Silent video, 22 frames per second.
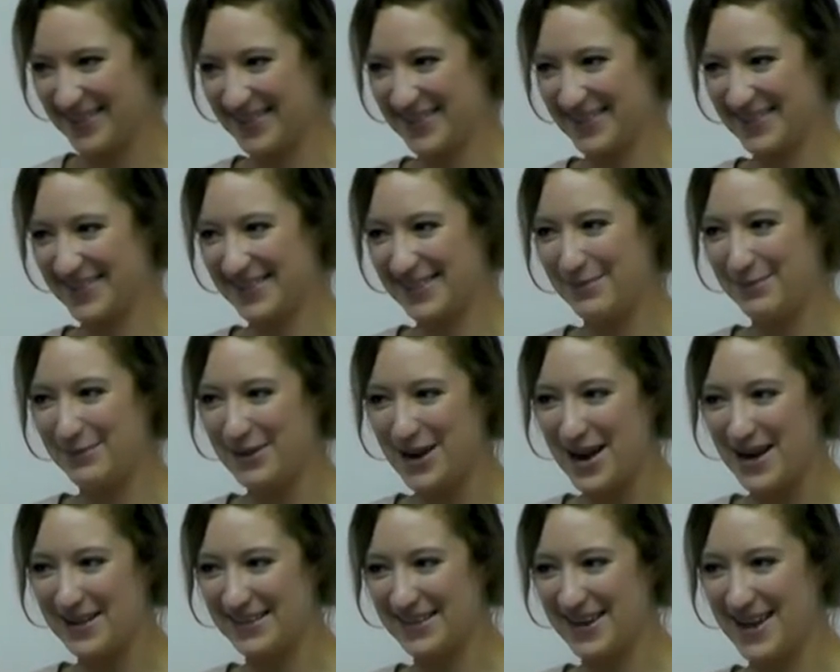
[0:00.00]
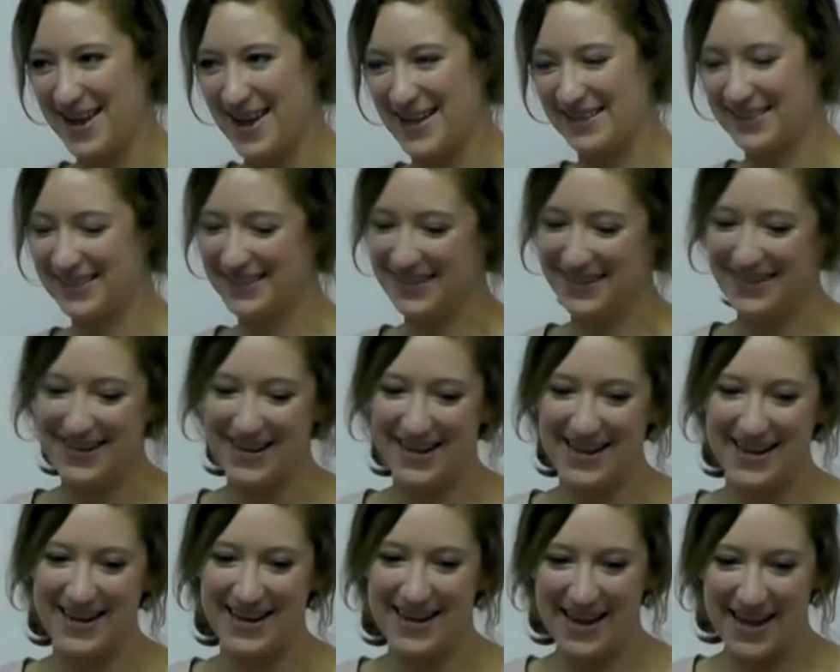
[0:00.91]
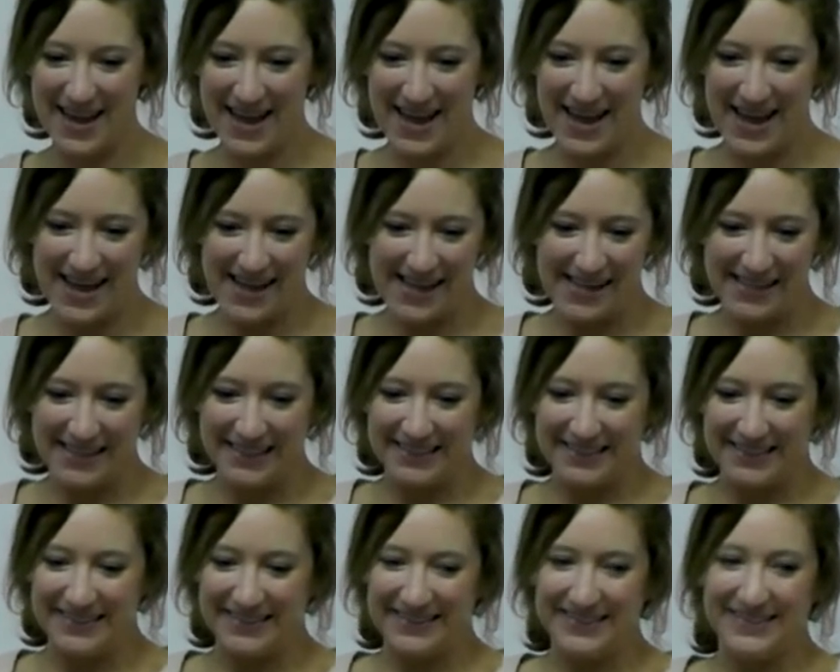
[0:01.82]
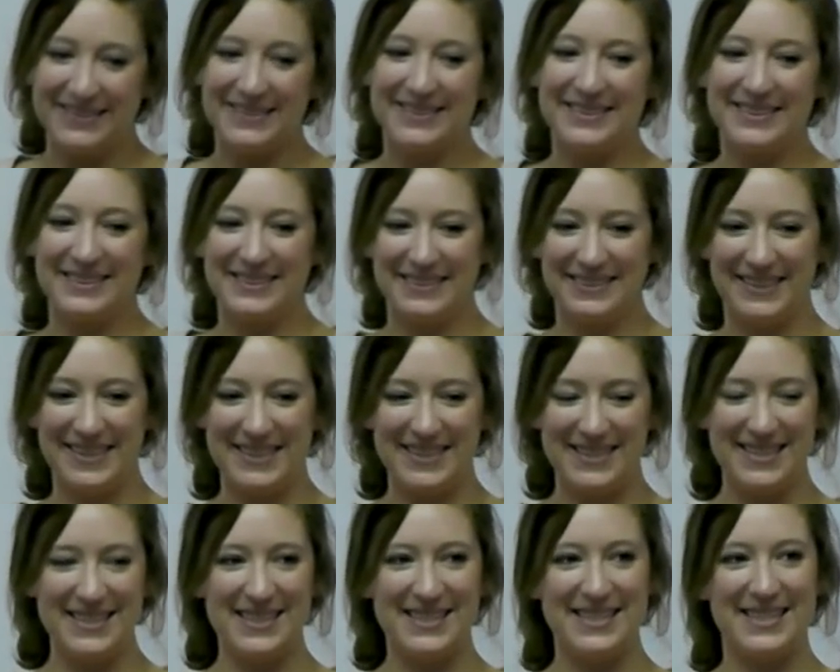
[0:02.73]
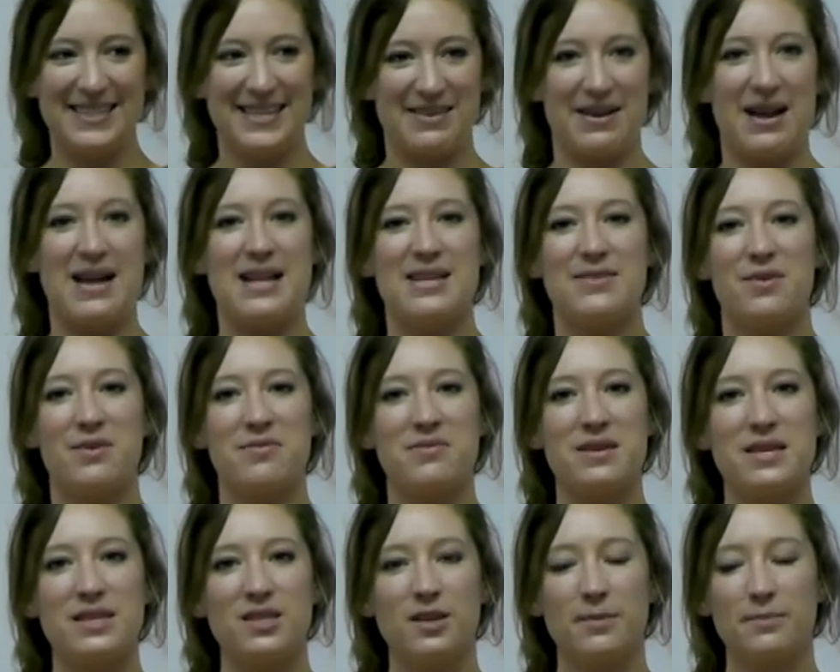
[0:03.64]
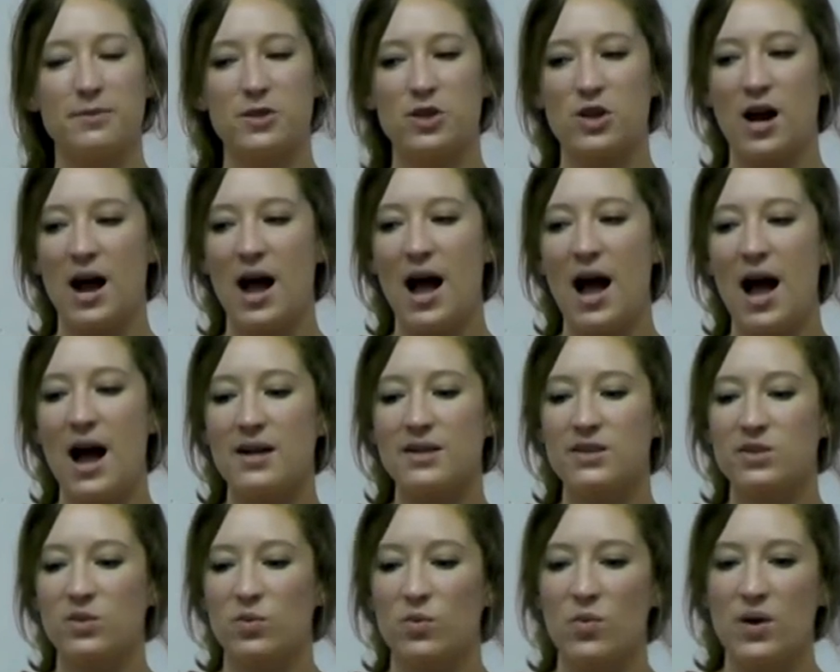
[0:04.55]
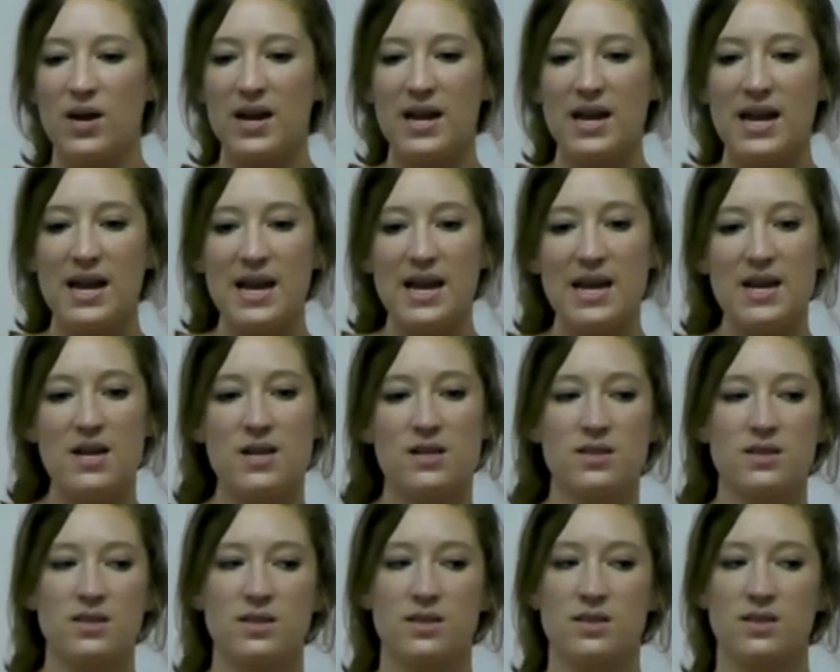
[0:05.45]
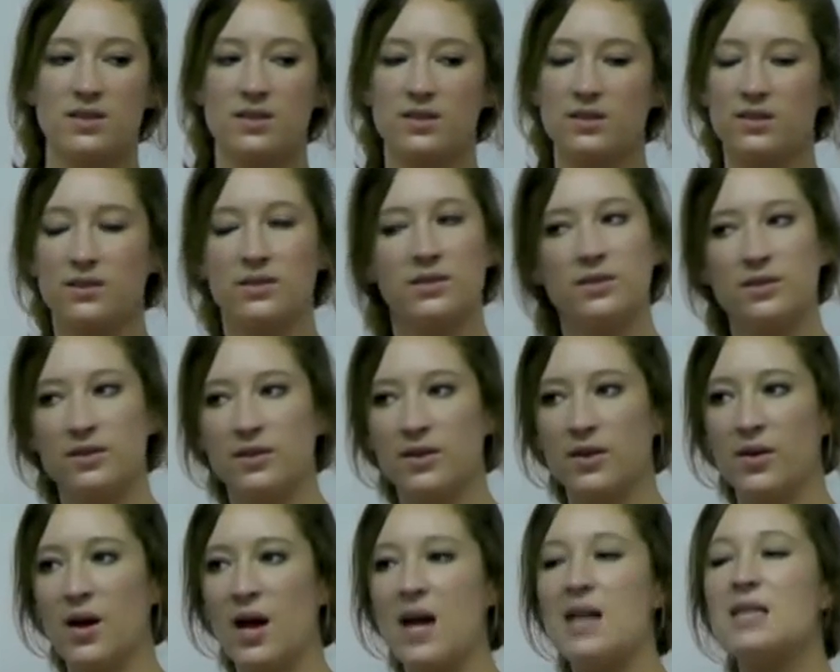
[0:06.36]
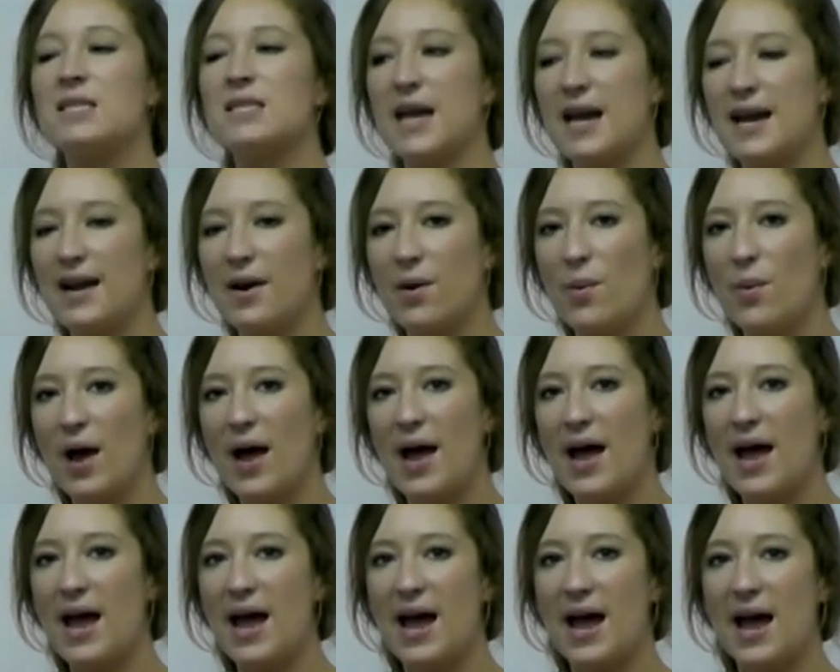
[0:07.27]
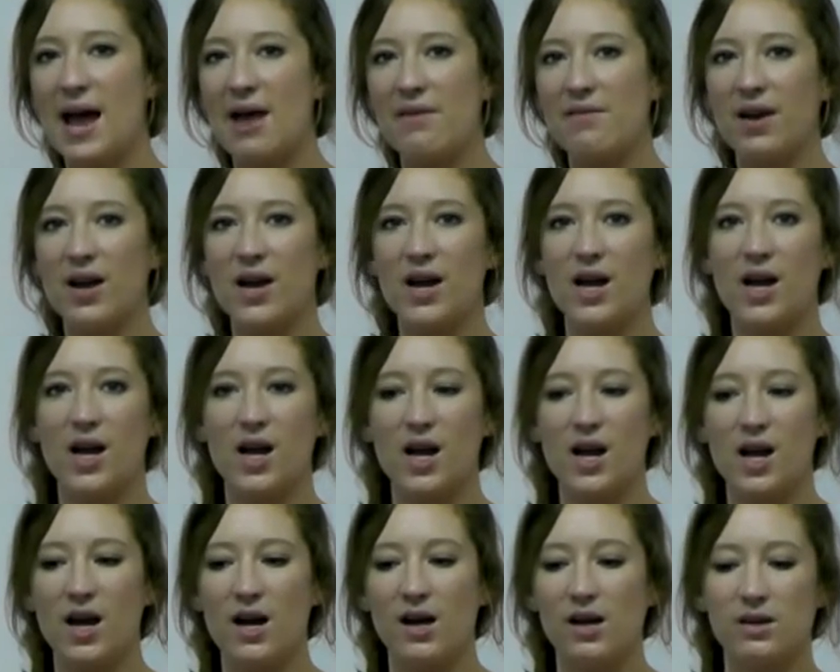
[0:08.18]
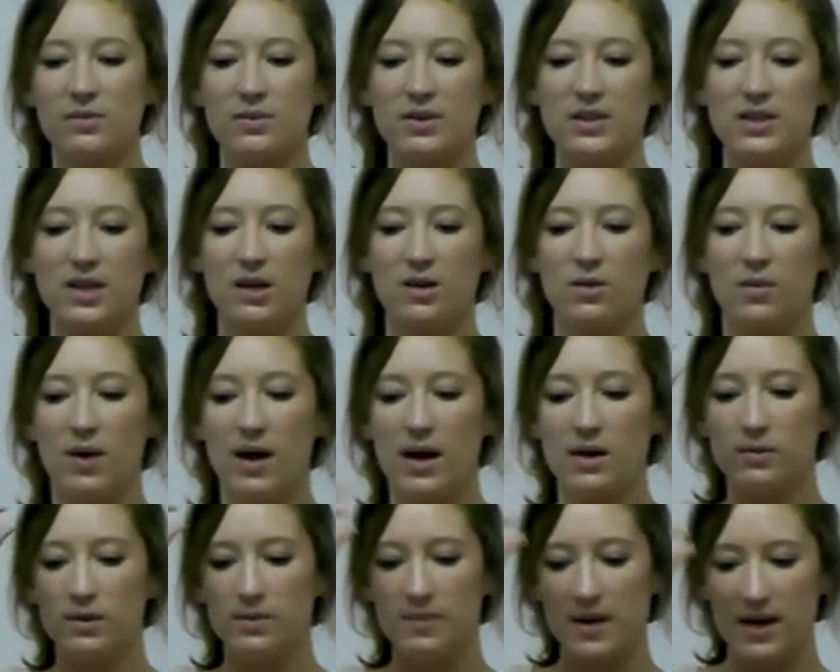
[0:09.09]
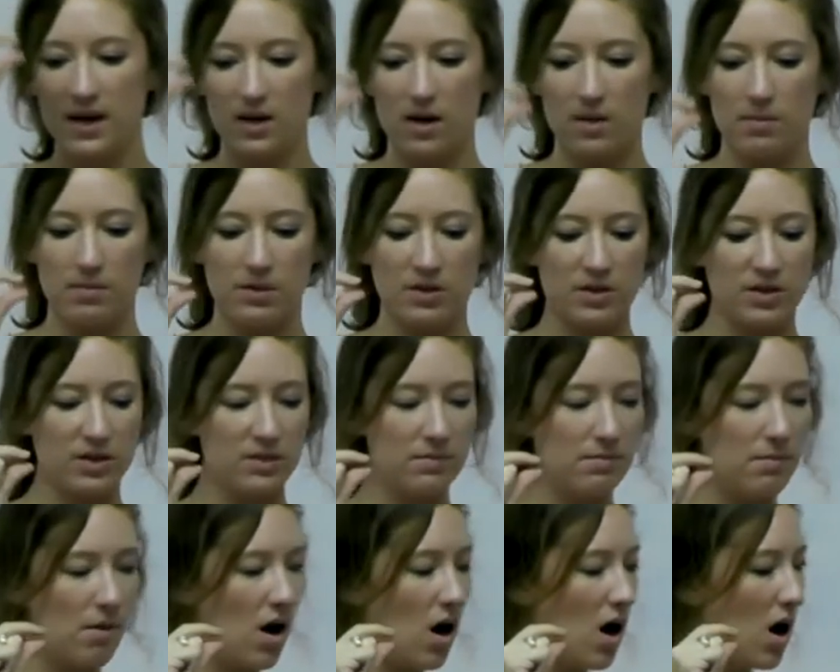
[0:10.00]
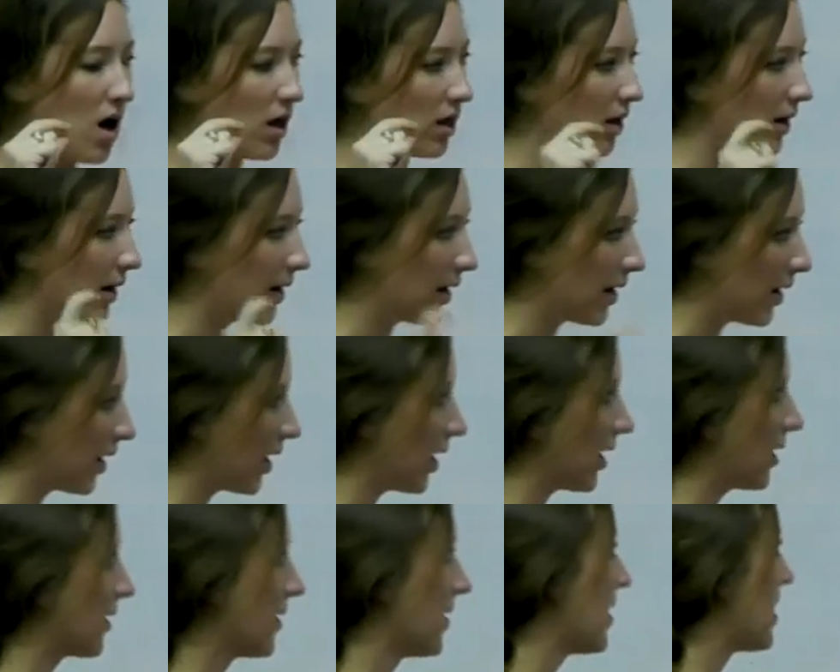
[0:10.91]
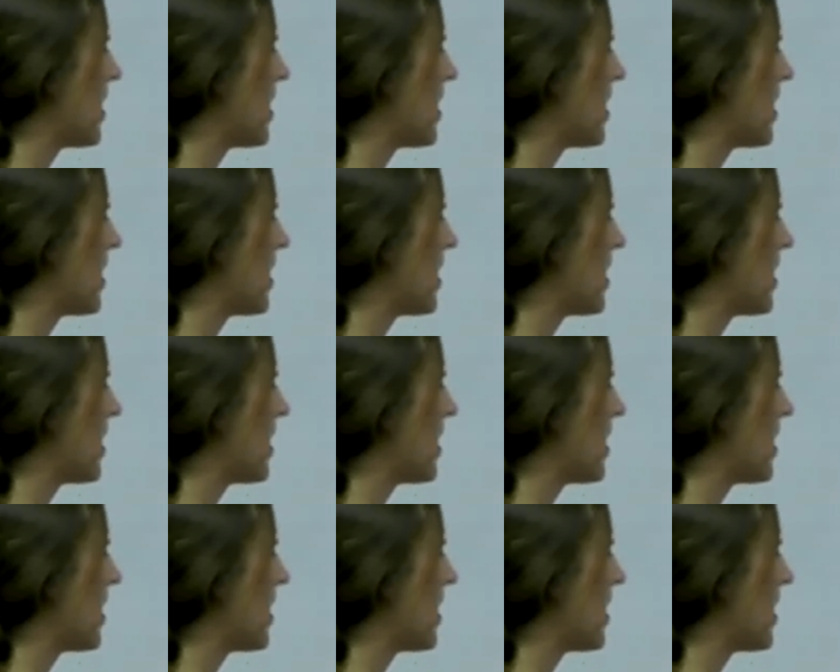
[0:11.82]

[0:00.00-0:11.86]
Good. Subtraction. Good. Subtraction. Yeah, right? When we subtract, we? Take away. Take away. Very good. We take away. We make a number smaller.